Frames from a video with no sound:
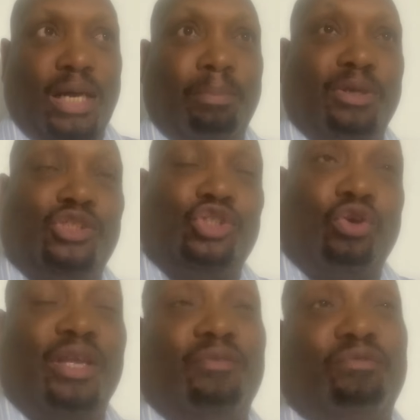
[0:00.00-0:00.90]
a
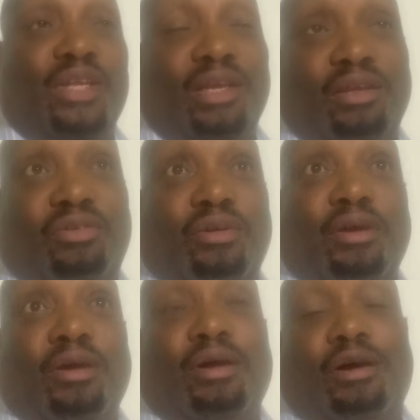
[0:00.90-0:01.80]
majority of these
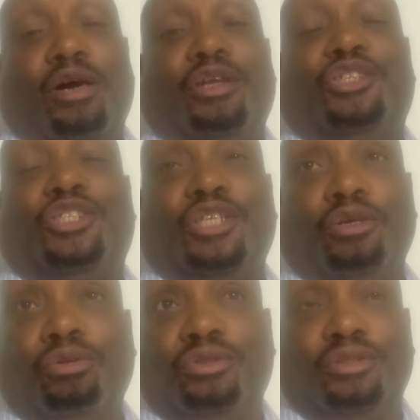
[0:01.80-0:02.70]
are the
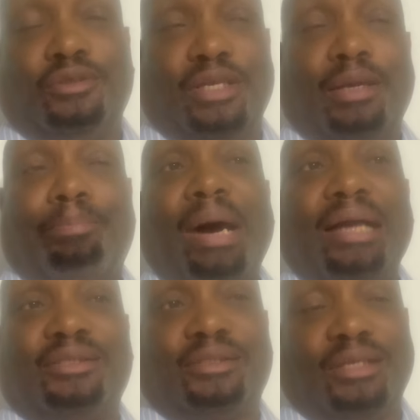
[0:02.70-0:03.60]
shills and the
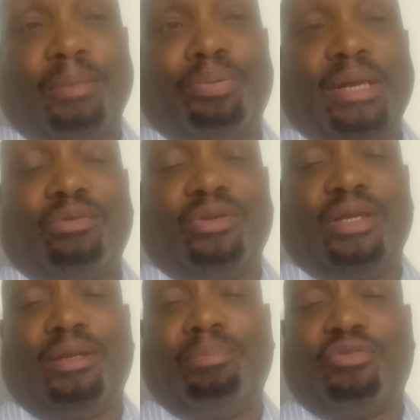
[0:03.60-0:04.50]
bots that they put out
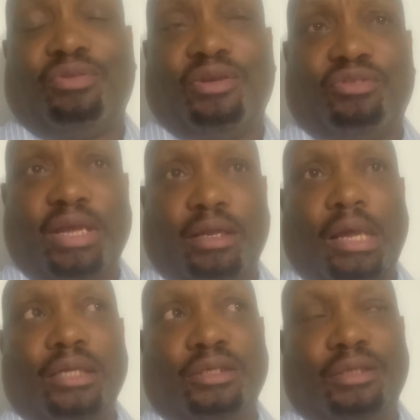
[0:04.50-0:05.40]
there to mess with us
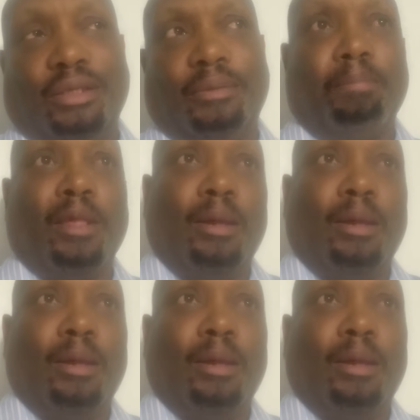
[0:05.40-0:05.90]
psychologically.